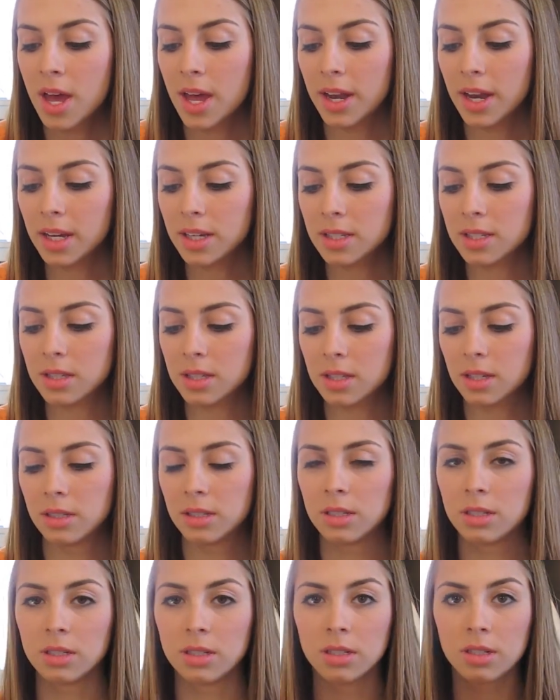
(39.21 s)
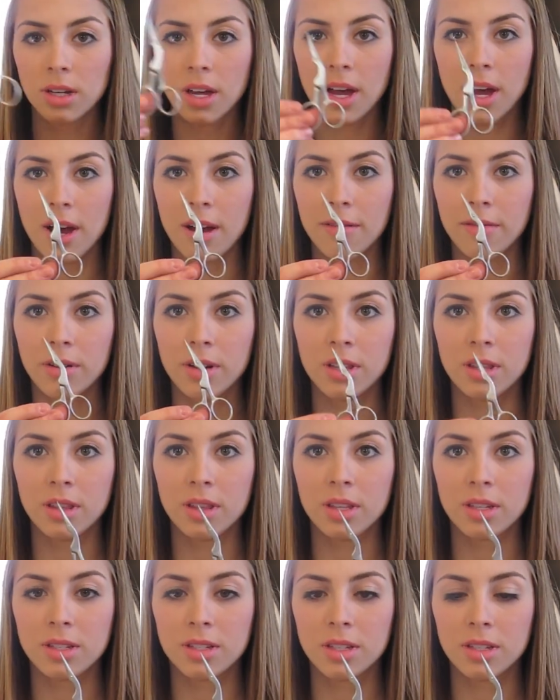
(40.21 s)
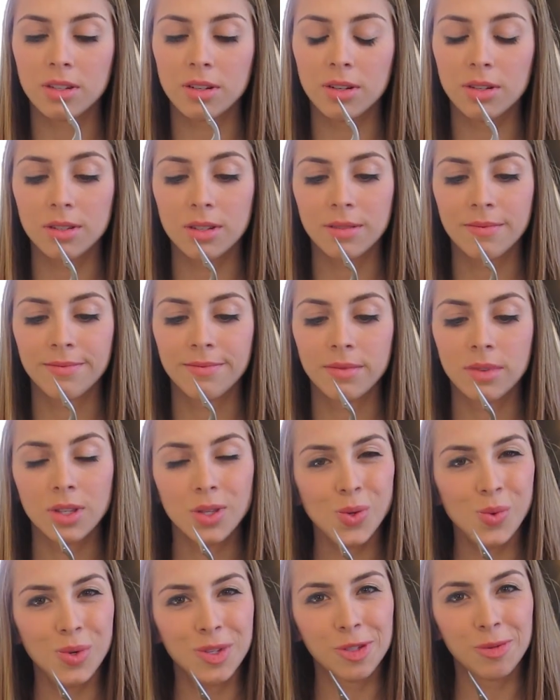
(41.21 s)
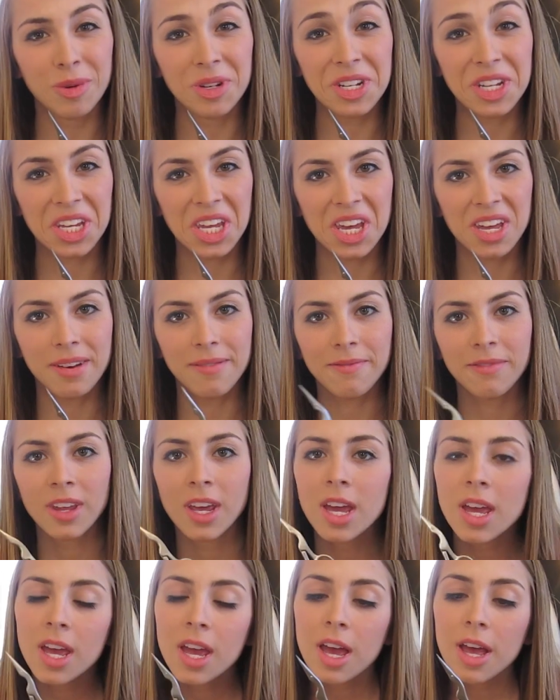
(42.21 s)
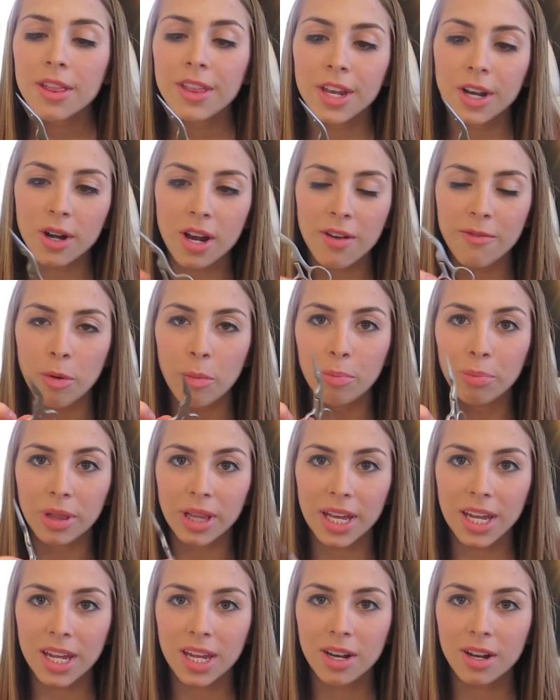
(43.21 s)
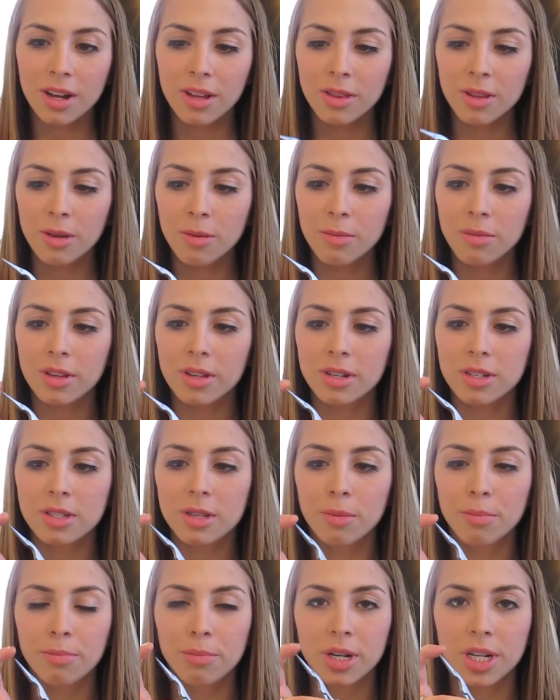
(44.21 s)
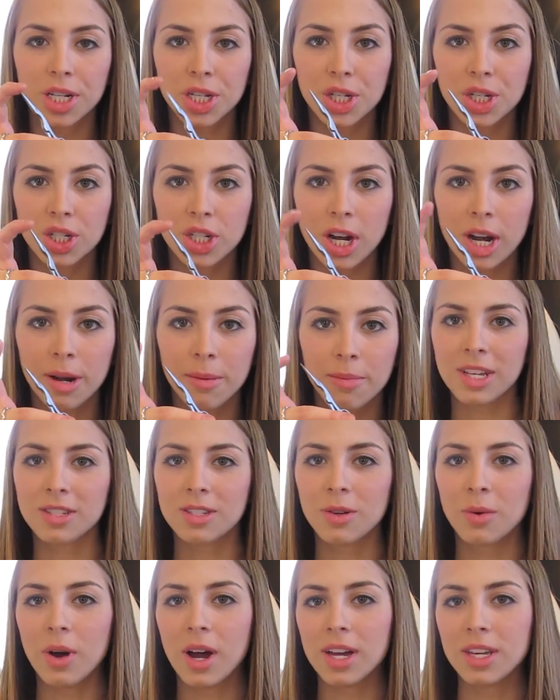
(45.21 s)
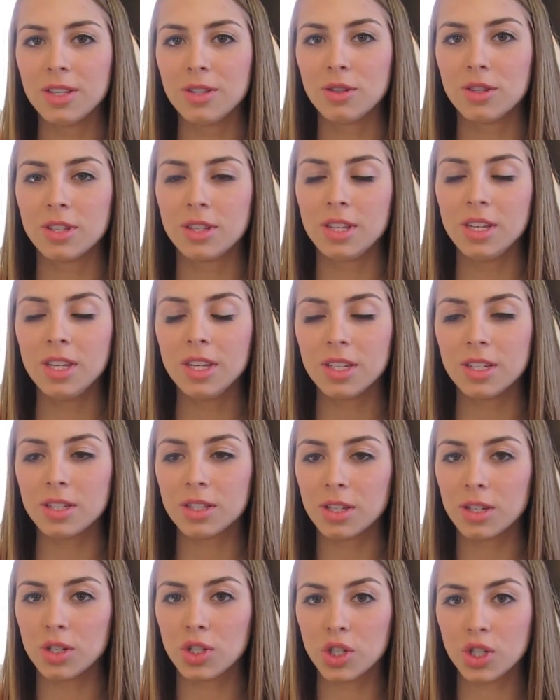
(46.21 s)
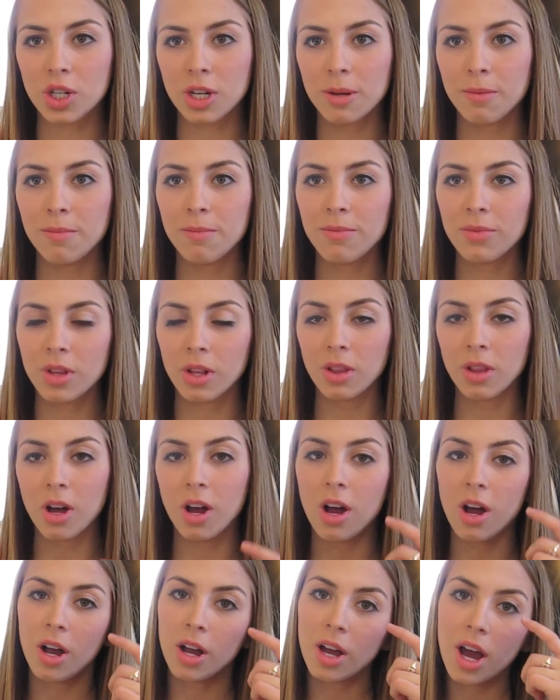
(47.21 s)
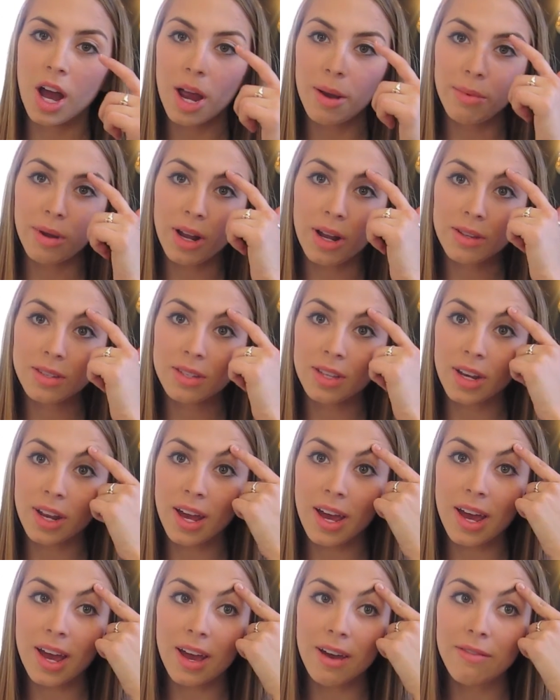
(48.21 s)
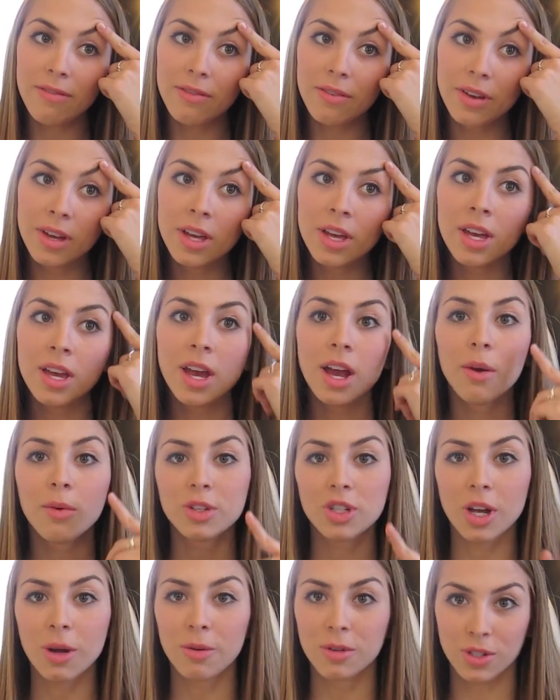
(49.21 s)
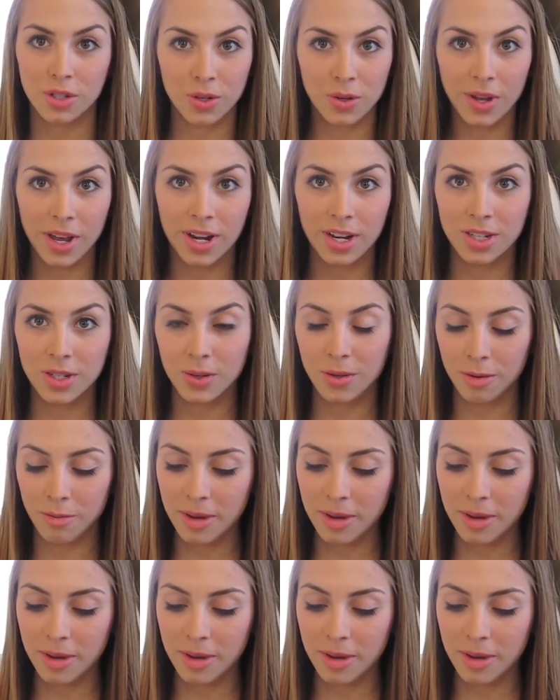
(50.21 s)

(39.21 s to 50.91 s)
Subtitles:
Next, I have the scissors, Tweezerman again. They don't have a blade on them, but they're still pretty sharp. So I use these to trim the long eyebrows that I have, which I will show you how to do in a